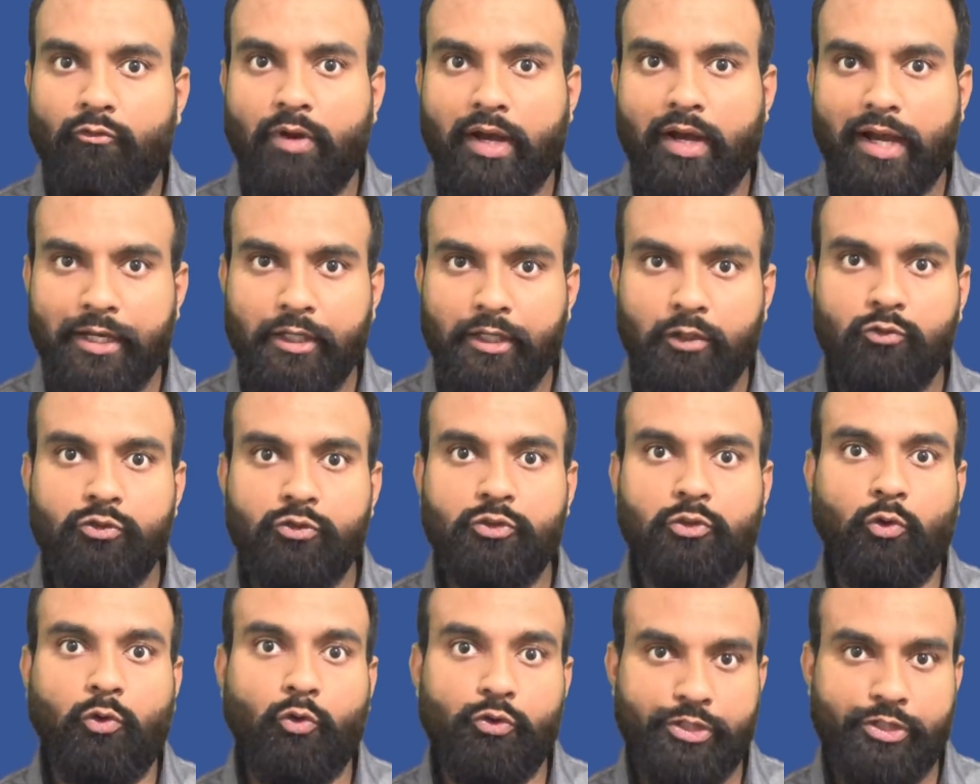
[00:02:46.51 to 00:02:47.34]
I use
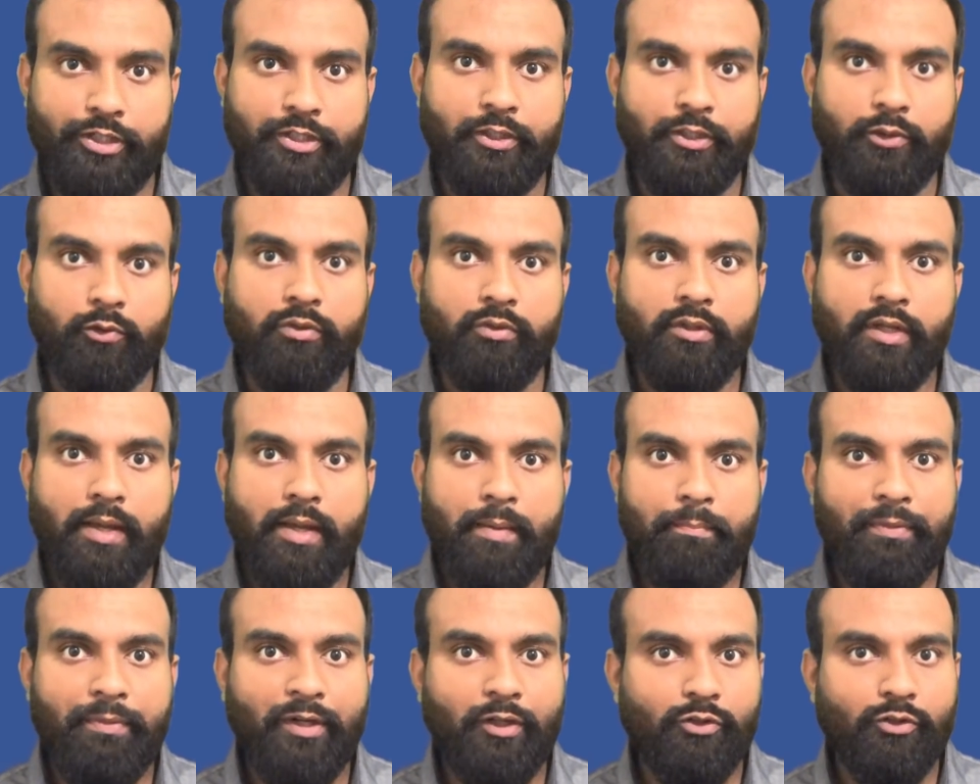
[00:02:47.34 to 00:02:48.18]
CoSchedule
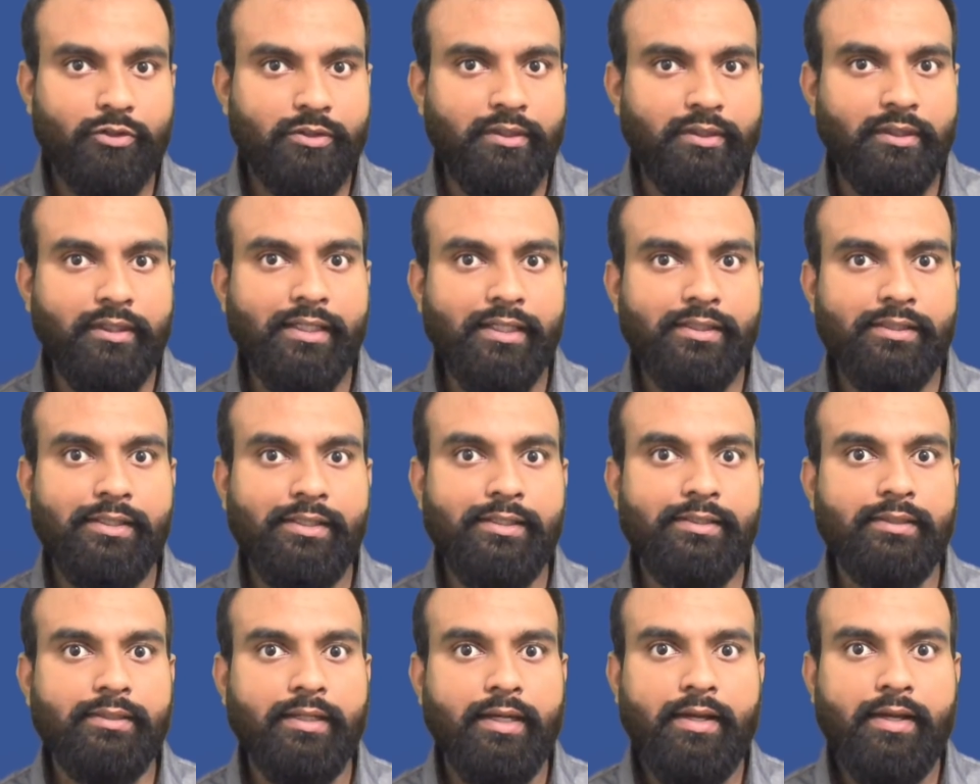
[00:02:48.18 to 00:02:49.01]
because this
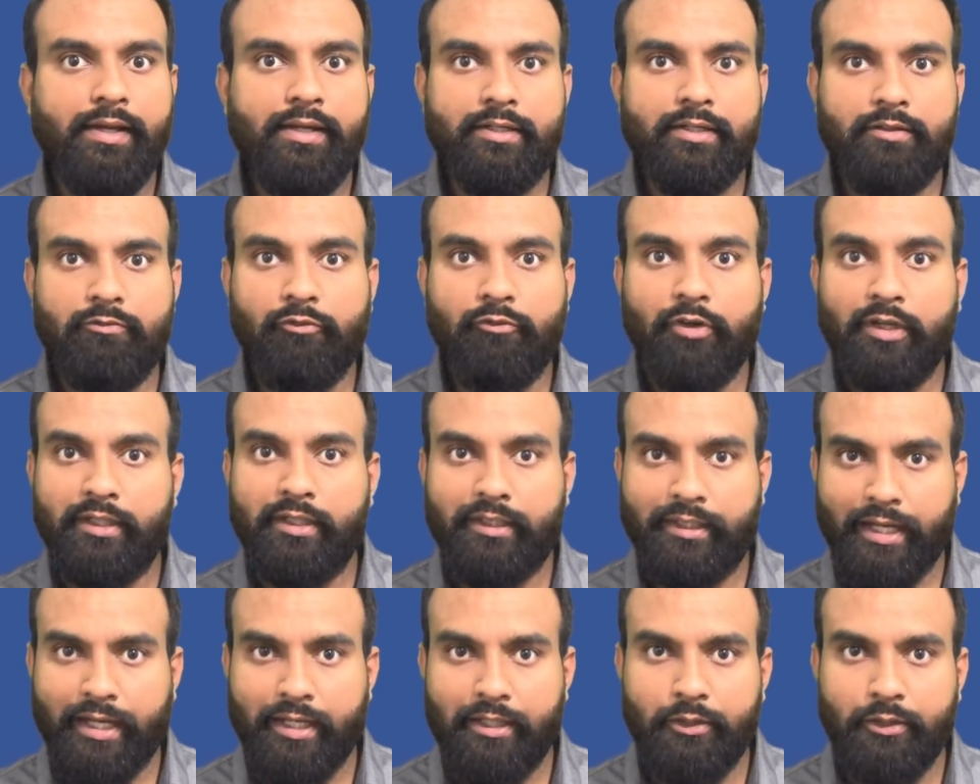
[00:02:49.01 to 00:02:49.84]
is will
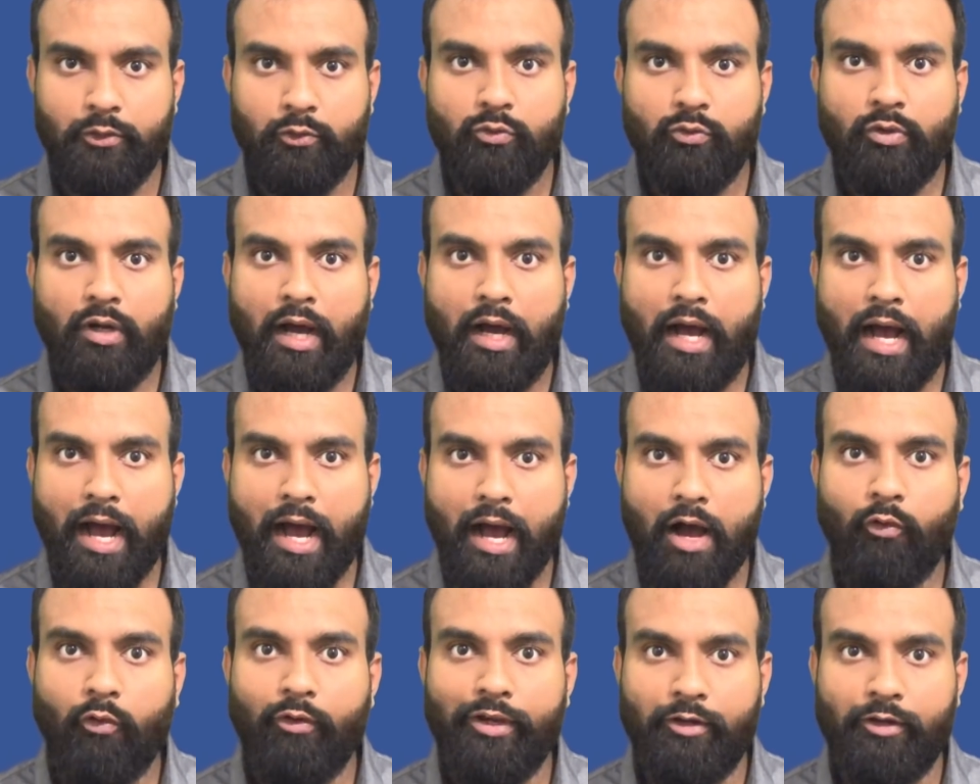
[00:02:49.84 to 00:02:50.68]
tell you
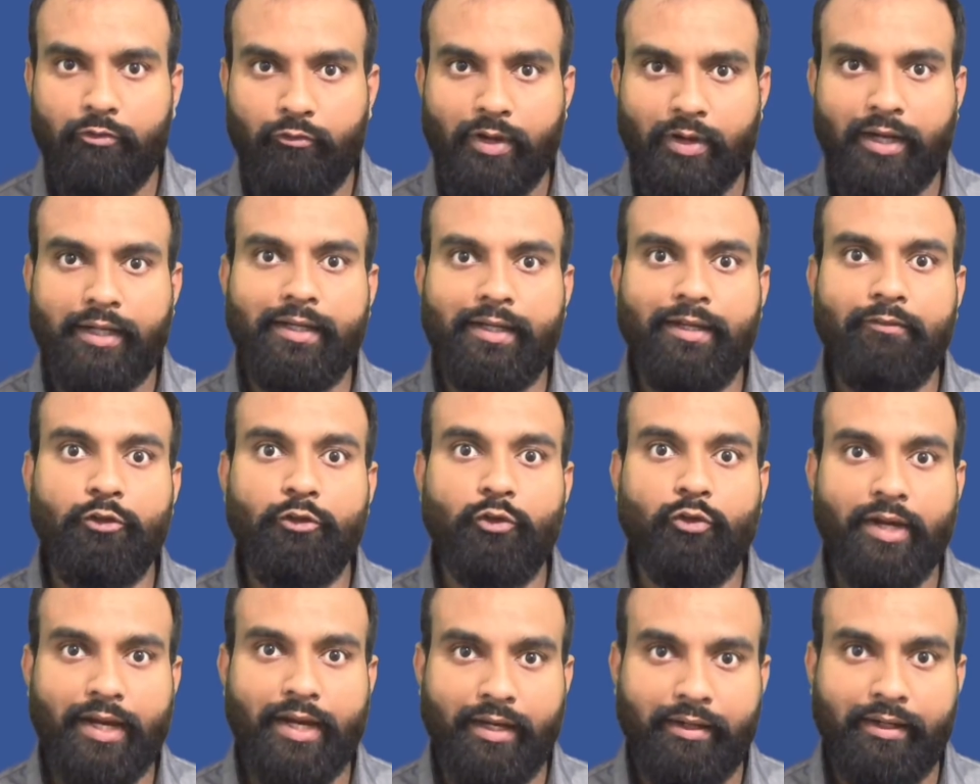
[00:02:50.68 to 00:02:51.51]
how effective
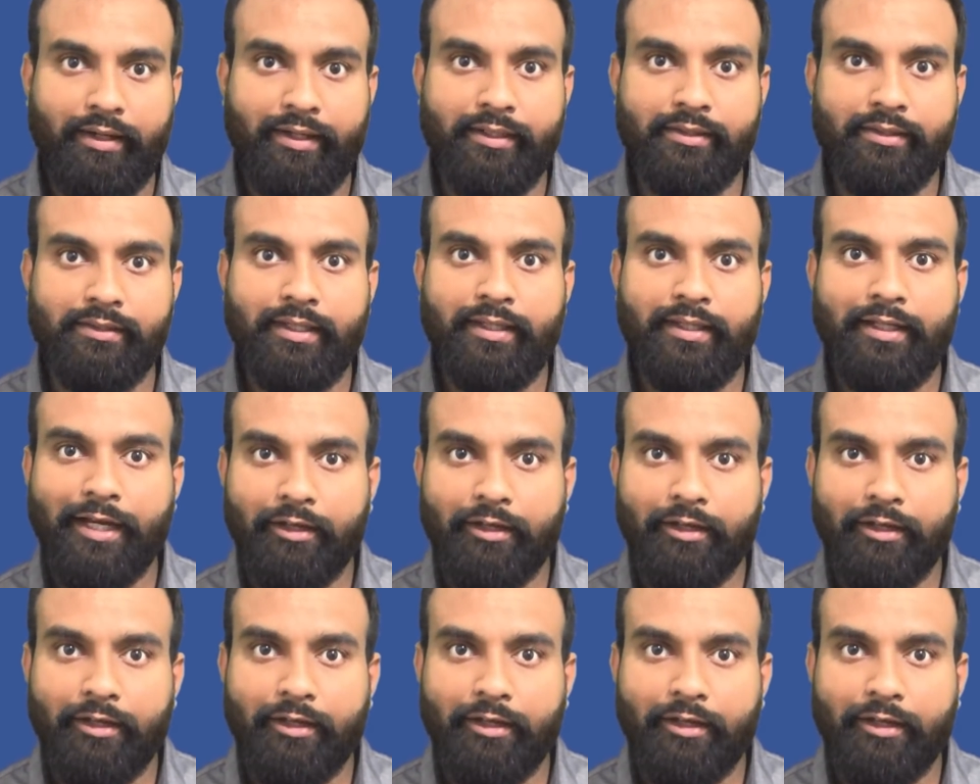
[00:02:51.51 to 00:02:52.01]
your headline is.